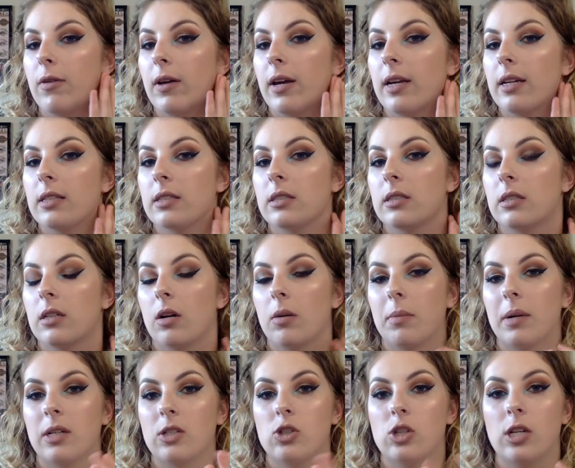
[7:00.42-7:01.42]
face, on
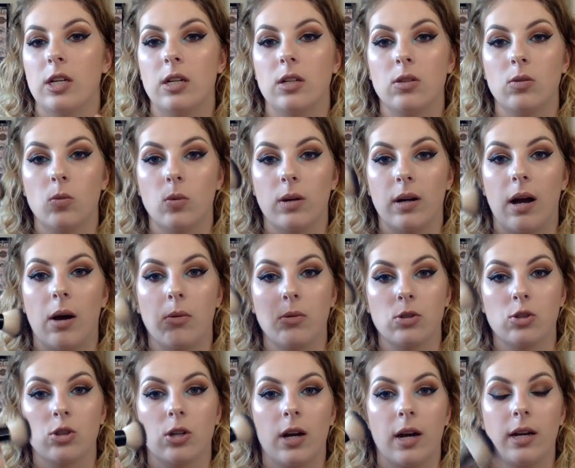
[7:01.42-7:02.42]
my cheek, where I
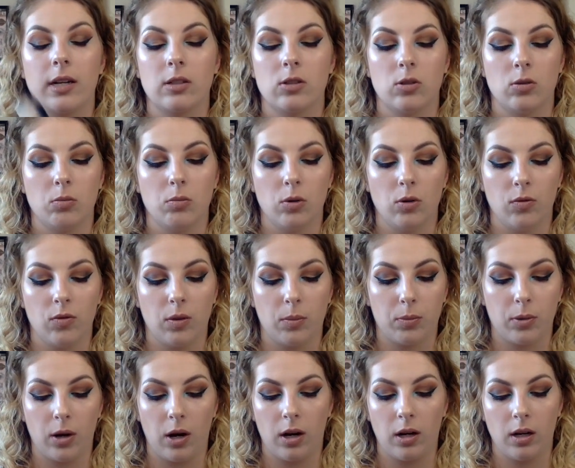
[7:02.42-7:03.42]
was trying to move the
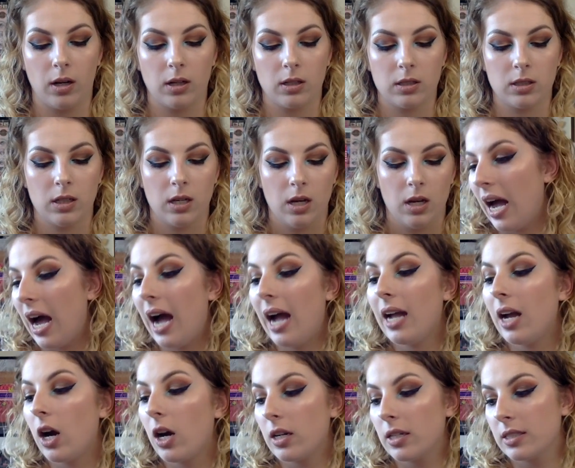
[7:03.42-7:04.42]
product. I
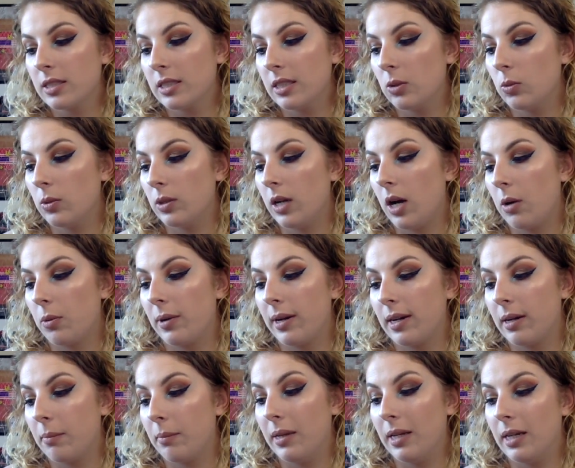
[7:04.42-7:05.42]
honestly would not
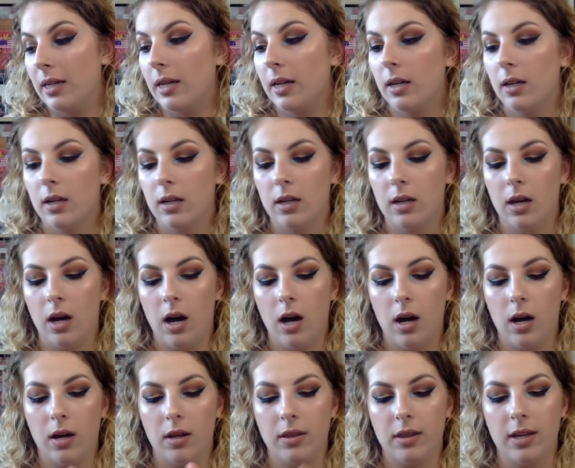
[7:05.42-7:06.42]
recommend it.
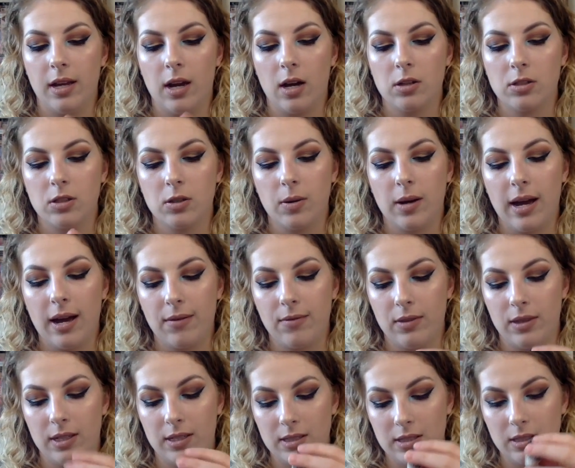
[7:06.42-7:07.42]
They also have
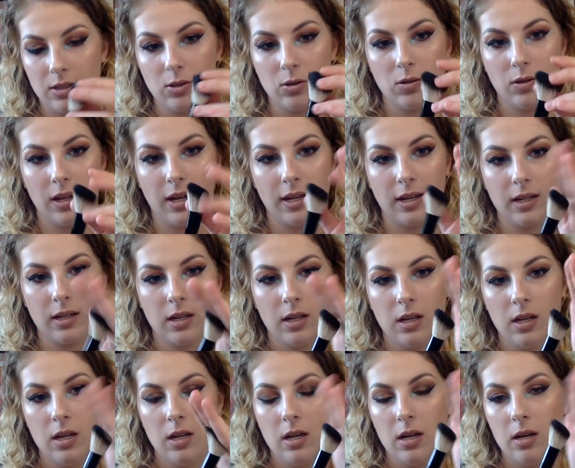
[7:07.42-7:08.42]
this little like
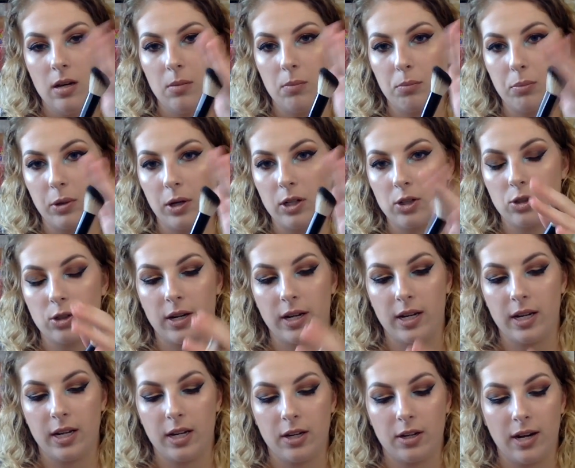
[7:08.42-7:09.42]
brush right
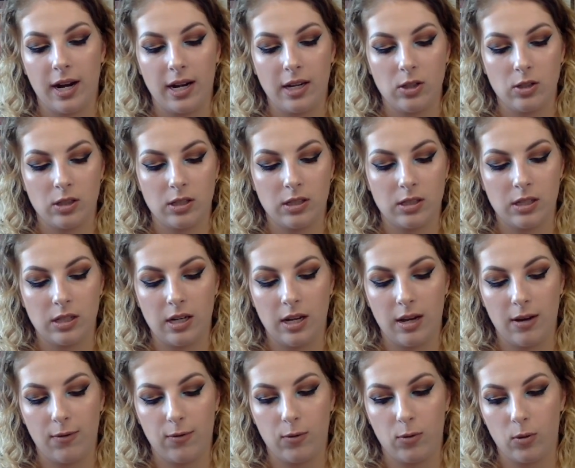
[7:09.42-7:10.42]
here. I used it
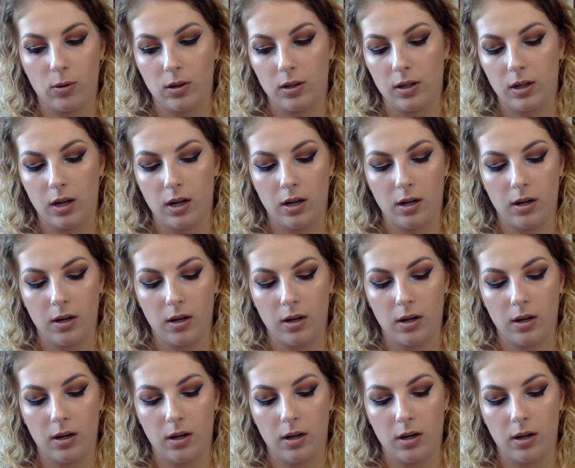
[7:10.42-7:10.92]
today for